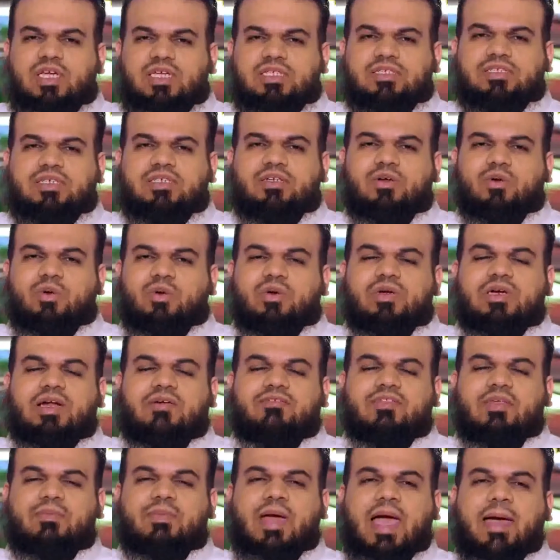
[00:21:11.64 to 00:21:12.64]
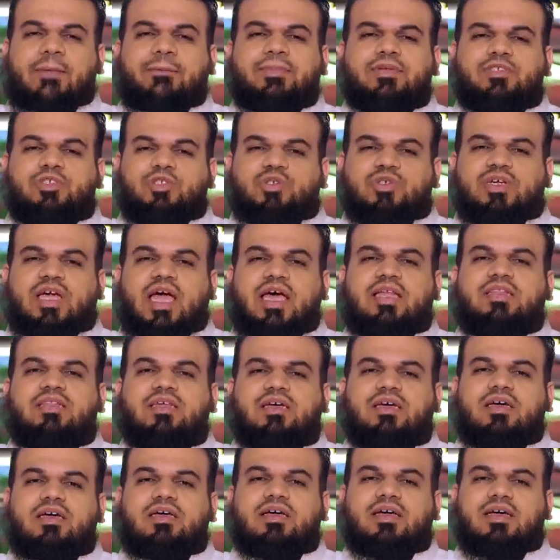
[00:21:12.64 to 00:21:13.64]
at one place at one time.
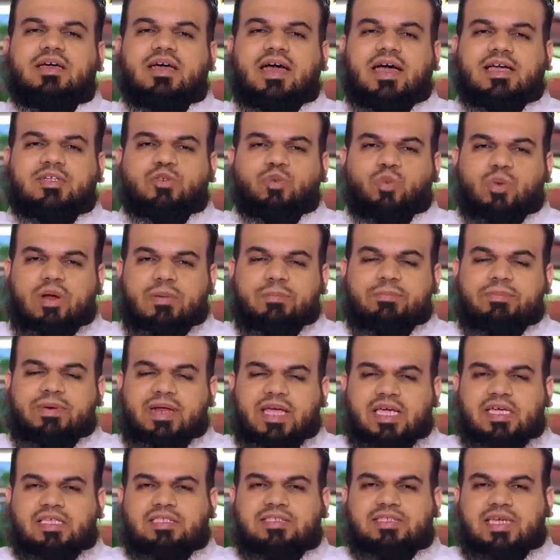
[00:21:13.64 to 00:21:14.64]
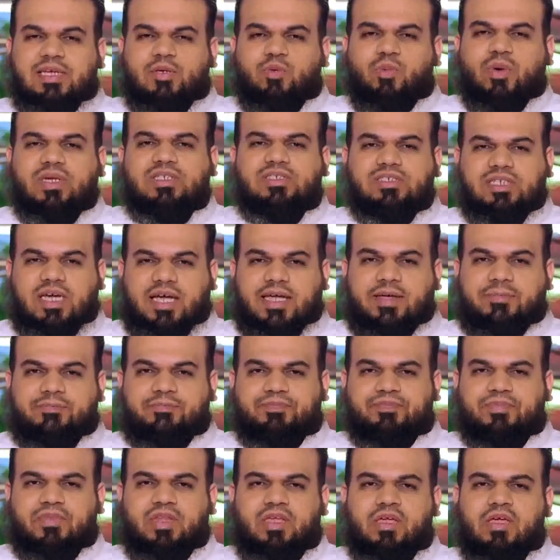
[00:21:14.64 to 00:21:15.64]
So one of them says,